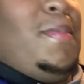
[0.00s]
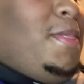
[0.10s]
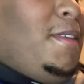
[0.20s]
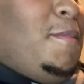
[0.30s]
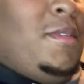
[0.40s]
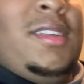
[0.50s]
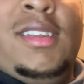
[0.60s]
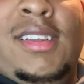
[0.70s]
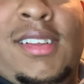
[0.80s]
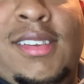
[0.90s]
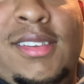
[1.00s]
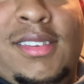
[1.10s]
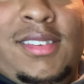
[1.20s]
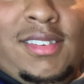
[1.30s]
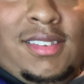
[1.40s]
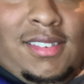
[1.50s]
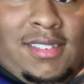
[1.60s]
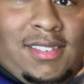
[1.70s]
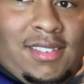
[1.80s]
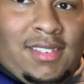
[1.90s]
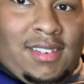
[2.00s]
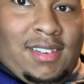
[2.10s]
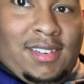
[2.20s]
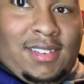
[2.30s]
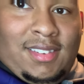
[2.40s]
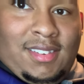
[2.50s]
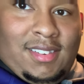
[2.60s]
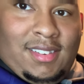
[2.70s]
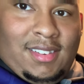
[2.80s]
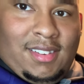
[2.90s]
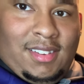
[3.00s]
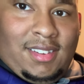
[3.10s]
(silence)